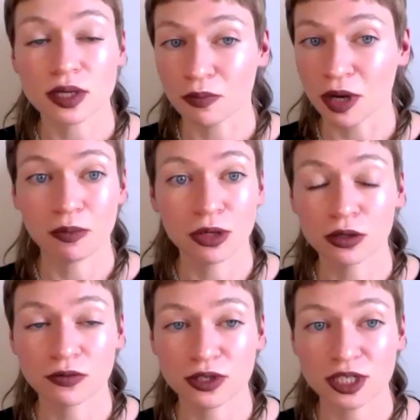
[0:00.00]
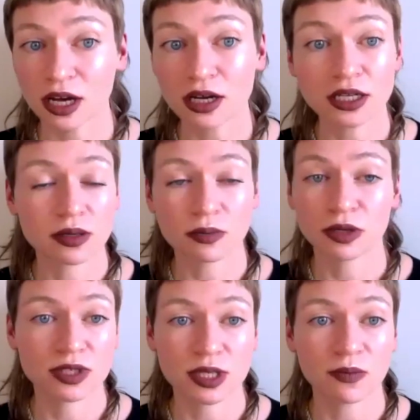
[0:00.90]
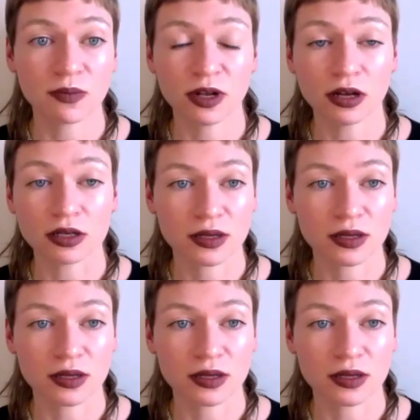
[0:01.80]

maybe not for sex, but for something else.